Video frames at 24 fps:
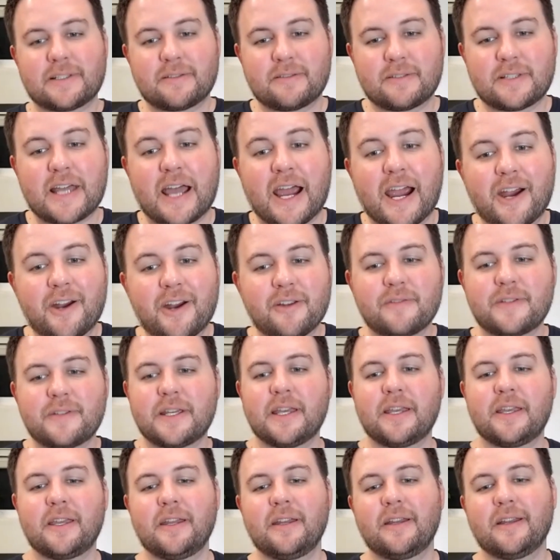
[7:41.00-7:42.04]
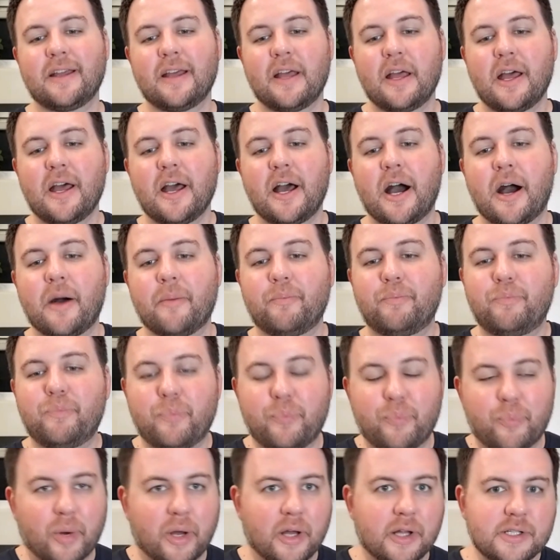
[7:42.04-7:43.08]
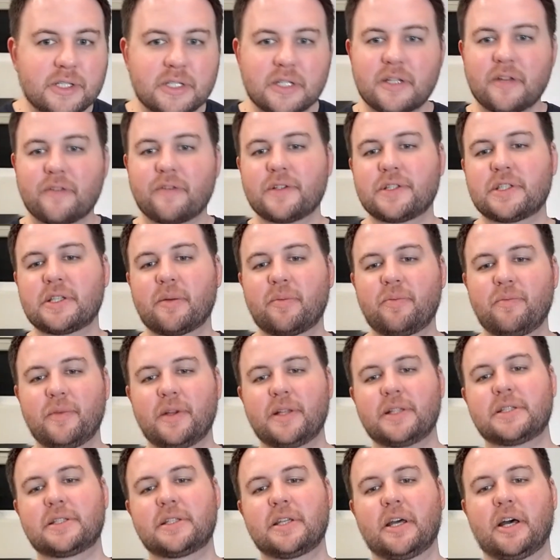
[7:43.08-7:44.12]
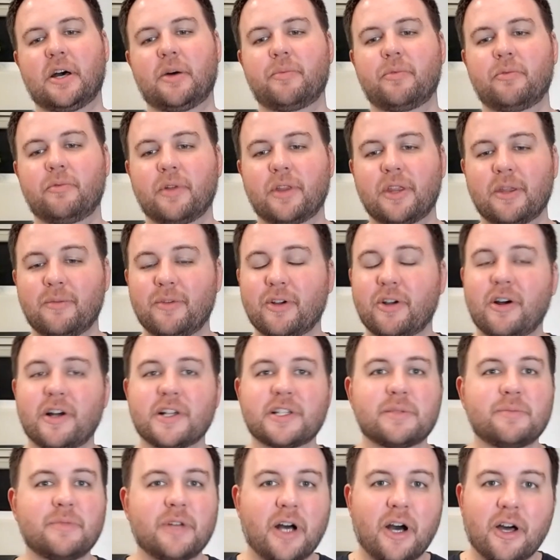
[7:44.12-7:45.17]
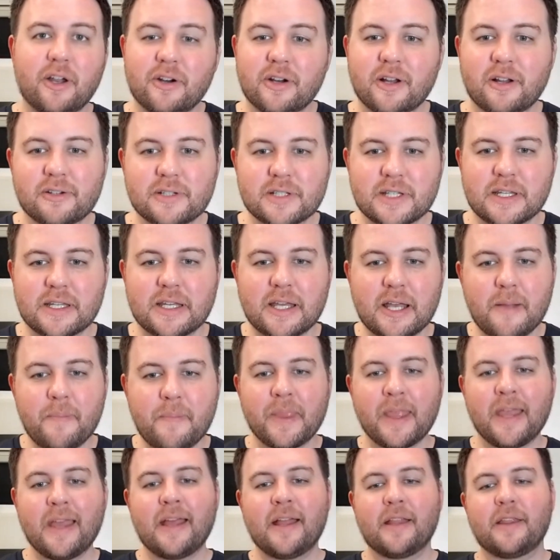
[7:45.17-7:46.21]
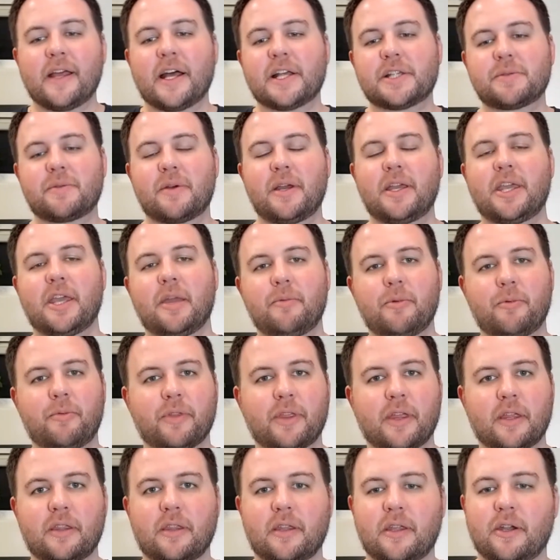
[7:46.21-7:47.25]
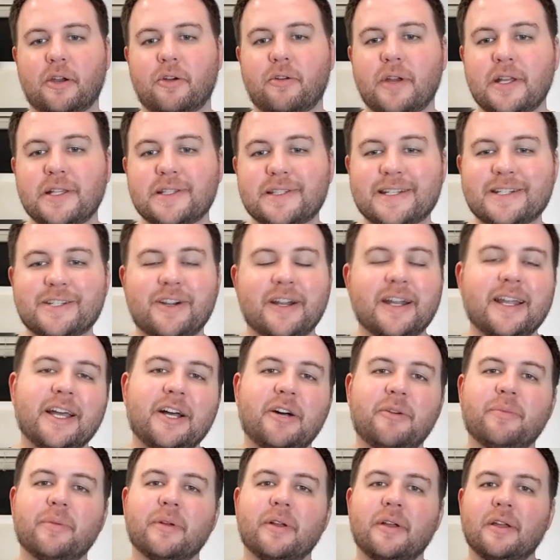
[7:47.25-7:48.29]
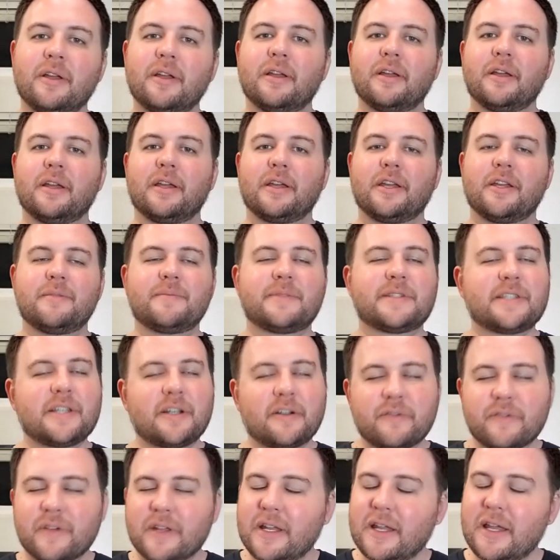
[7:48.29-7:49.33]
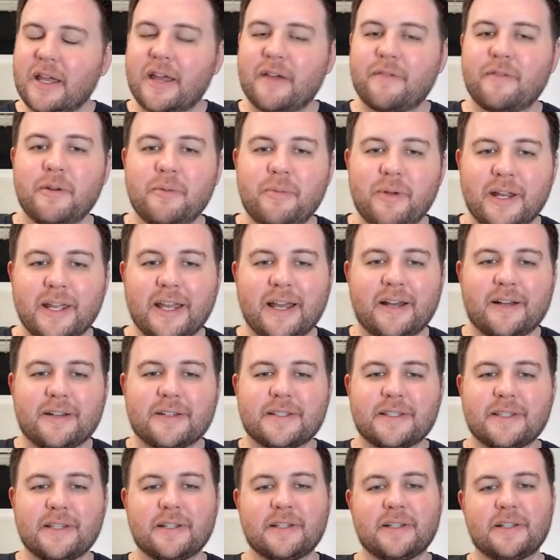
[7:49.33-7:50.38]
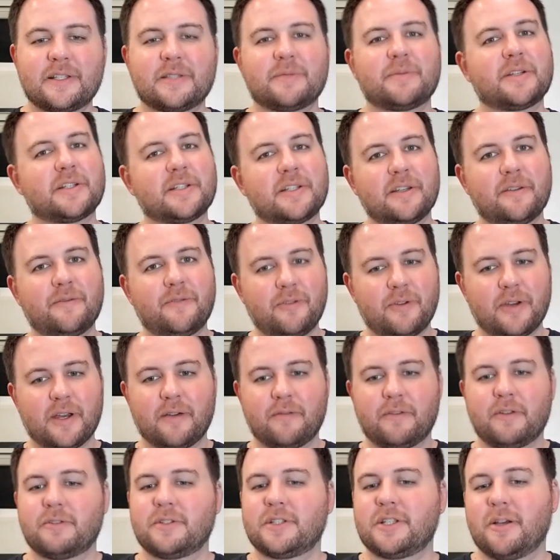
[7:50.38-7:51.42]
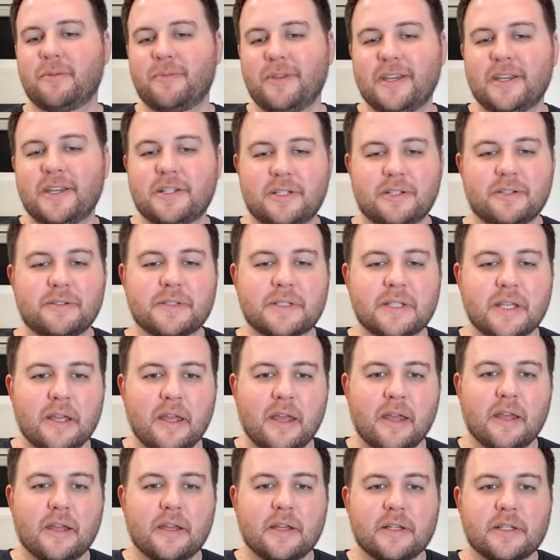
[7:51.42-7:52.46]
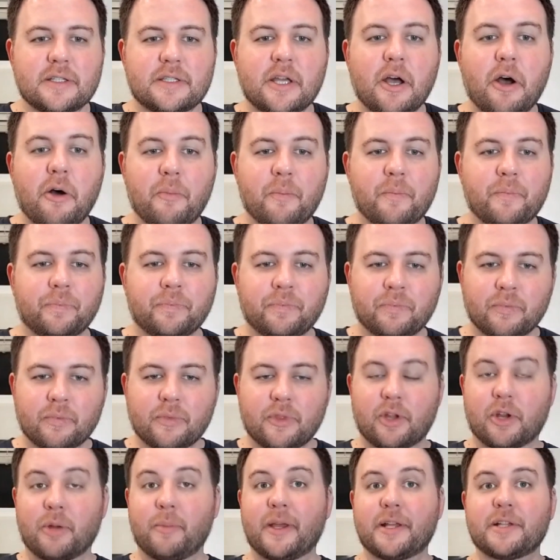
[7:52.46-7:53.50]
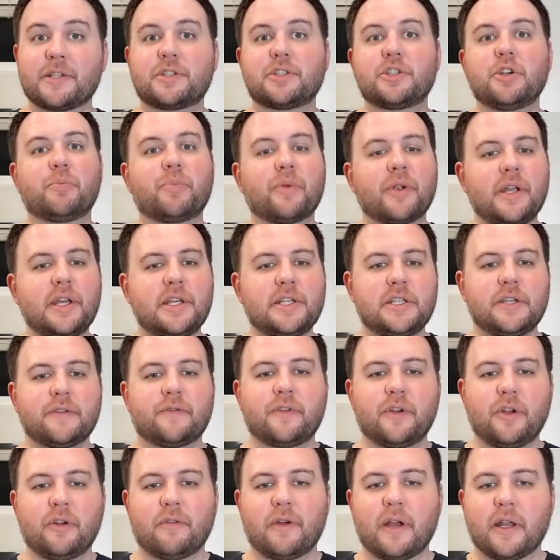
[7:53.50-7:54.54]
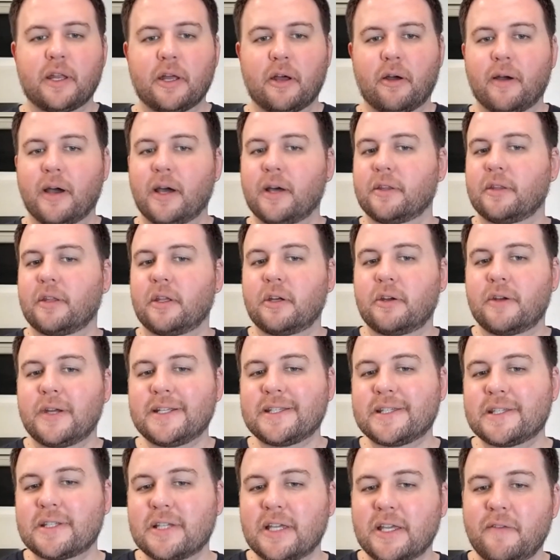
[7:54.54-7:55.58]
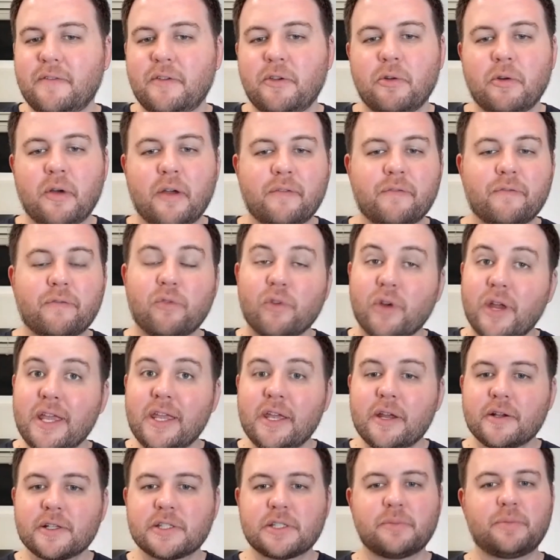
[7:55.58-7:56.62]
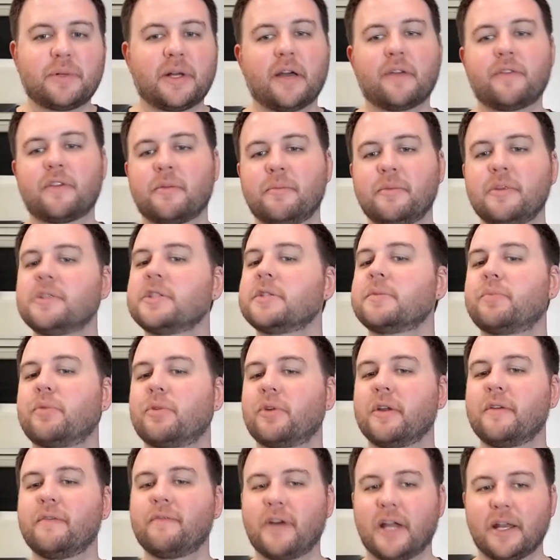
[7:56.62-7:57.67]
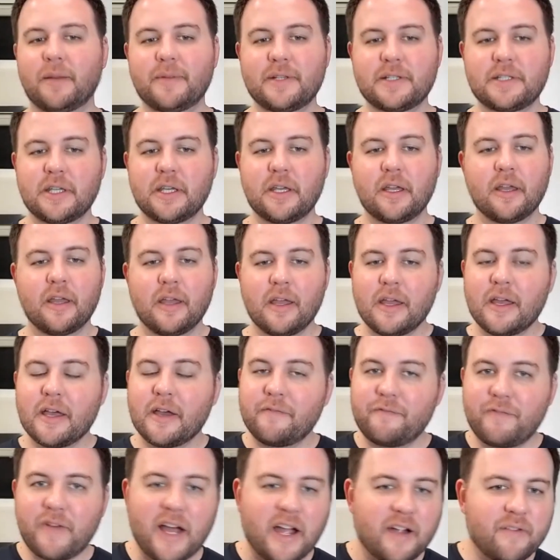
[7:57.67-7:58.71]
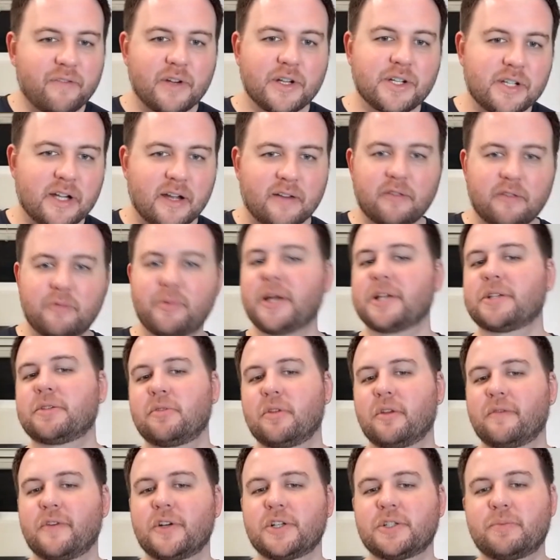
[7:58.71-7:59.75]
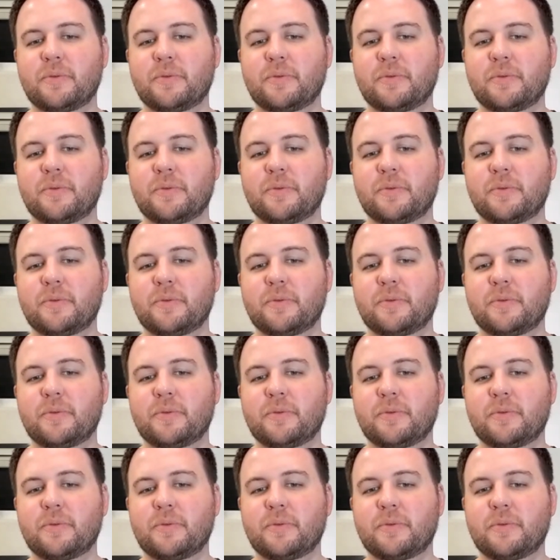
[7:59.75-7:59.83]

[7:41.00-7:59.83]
Tired of taking a bunch of different supplements to help him with him. It cost him $100 a day. That's why he came up with Athletic Greens, to try to help himself and everybody else, especially if you have those tummy issues. So they're going to make it super easy for you right now. Athletic Greens is going to give you a free year supply of their immune-supporting vitamin D and 5 free travel packs for your first